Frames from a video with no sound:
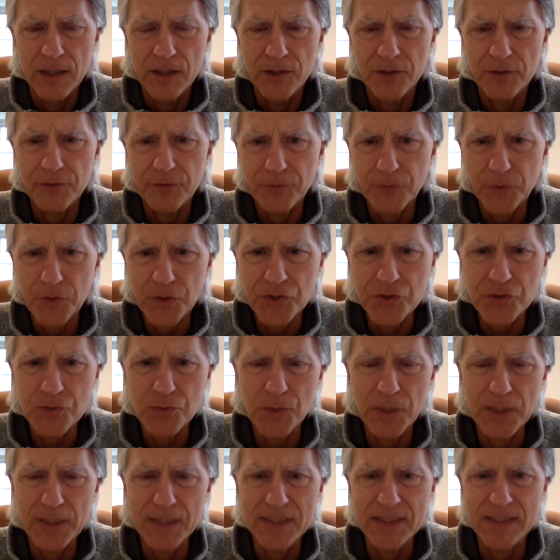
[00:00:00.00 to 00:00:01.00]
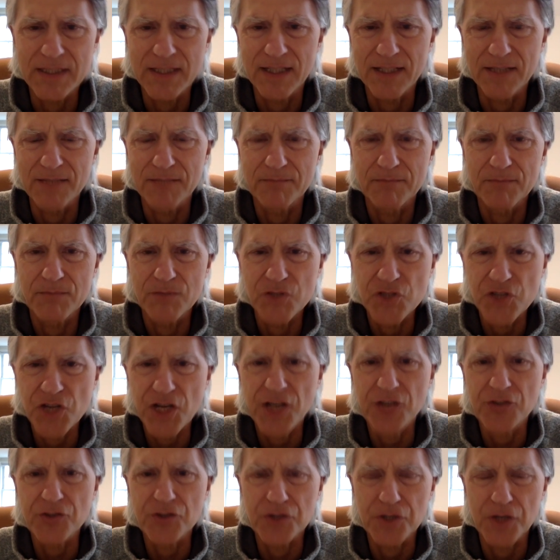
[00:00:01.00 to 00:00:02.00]
The first one is that
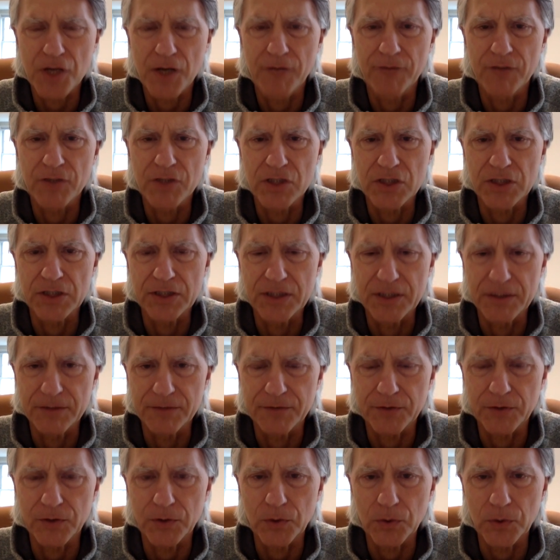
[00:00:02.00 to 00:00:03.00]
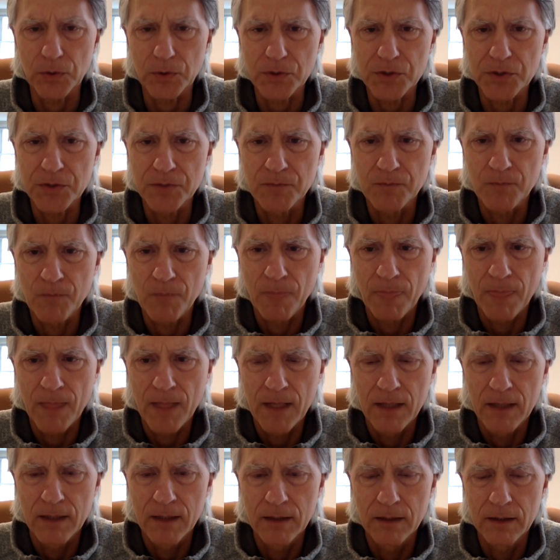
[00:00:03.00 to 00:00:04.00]
change is obviously difficult.
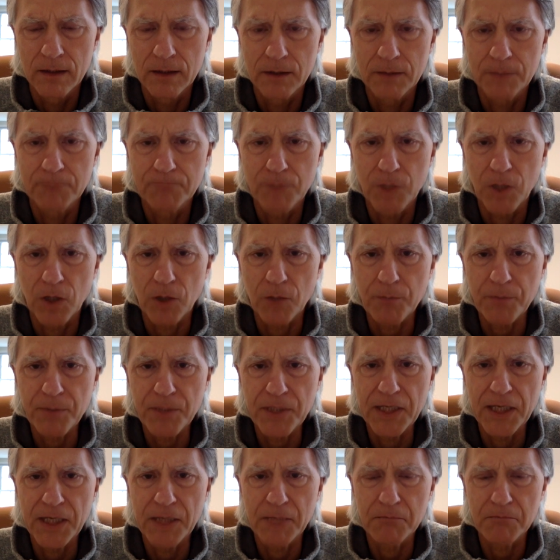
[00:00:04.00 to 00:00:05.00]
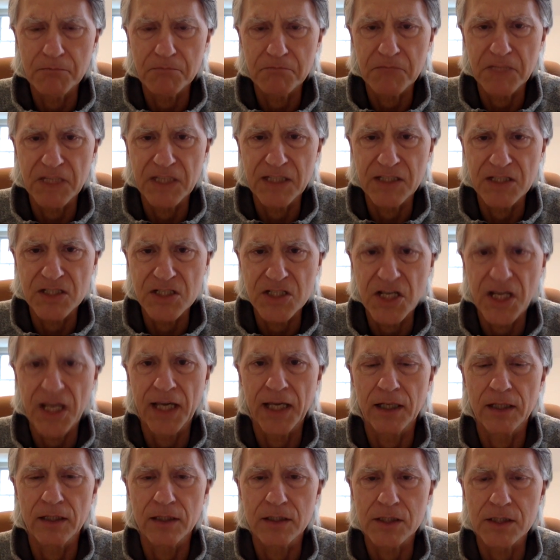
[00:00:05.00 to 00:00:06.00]
RPM
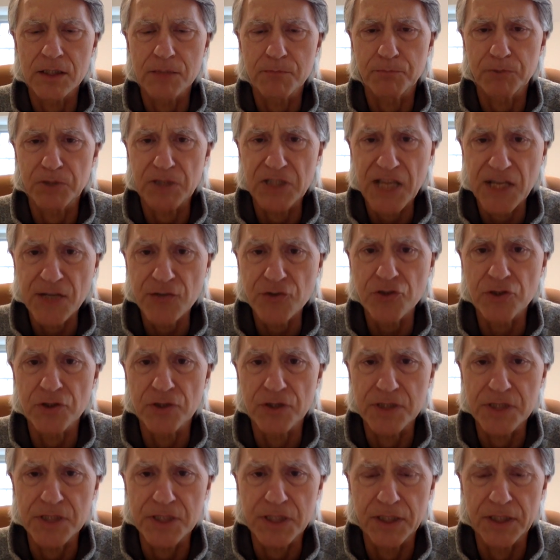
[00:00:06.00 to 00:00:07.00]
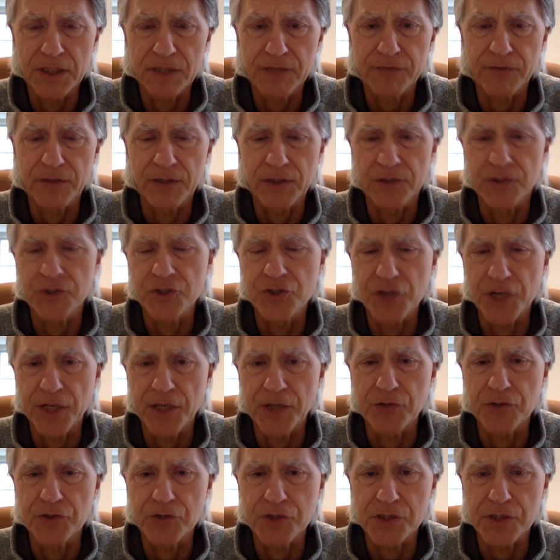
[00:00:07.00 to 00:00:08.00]
entails potentially significant
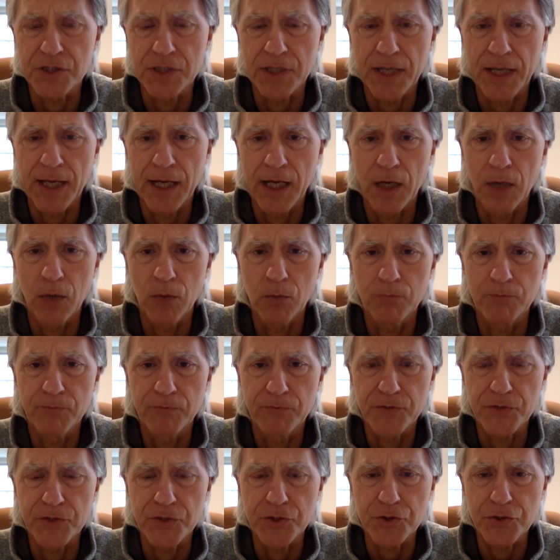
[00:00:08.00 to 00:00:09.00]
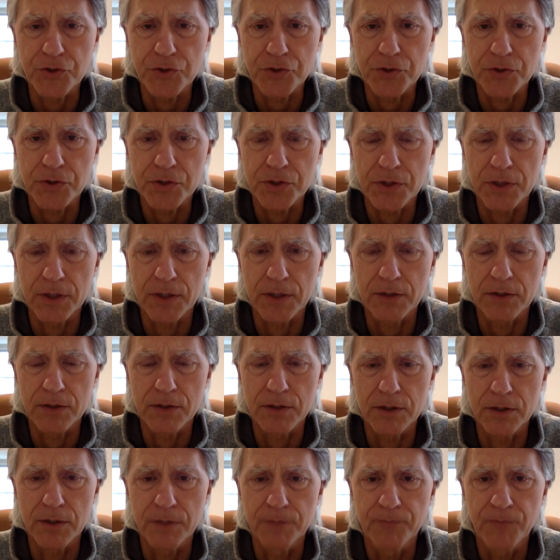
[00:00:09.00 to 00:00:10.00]
changes in how physicians
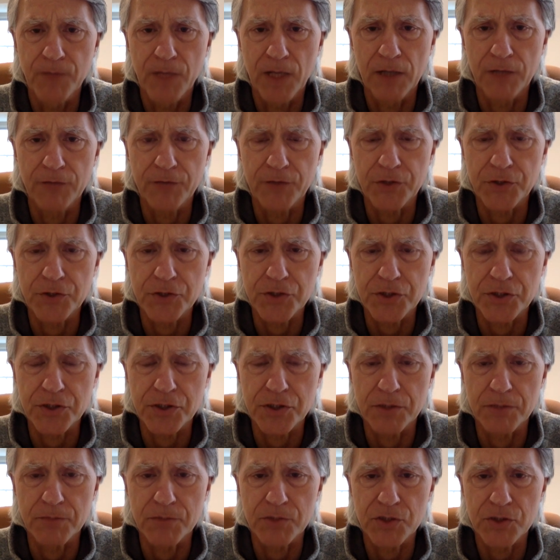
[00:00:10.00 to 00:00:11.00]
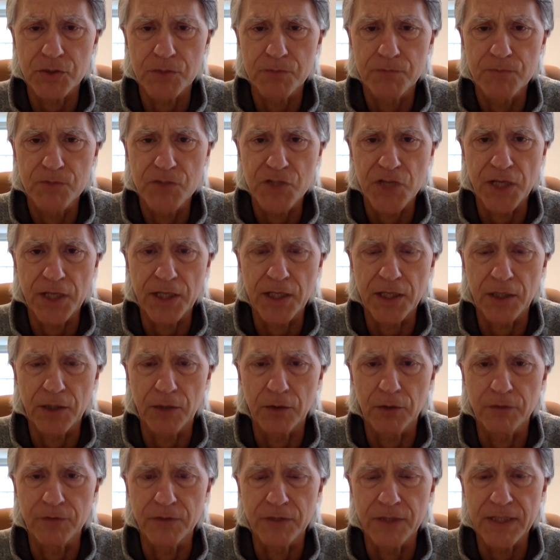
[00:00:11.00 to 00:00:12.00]
and healthcare systems take
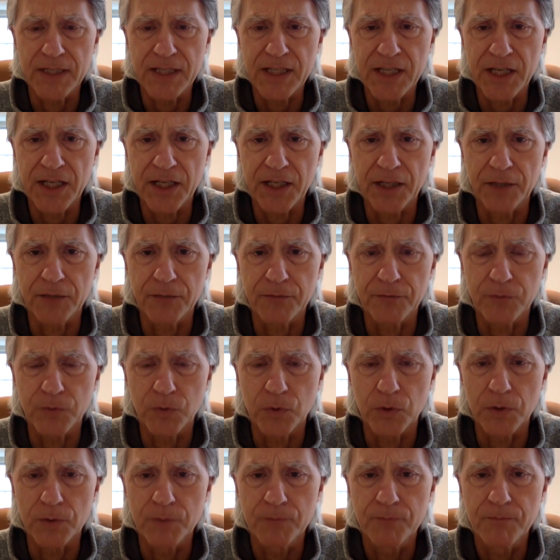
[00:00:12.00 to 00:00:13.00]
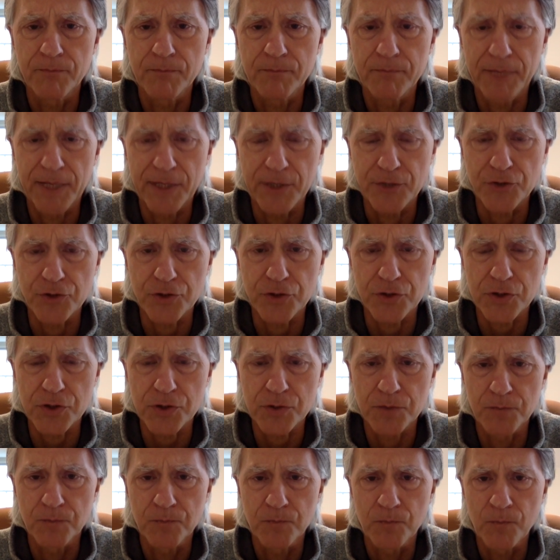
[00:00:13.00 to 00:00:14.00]
care of and care for patients.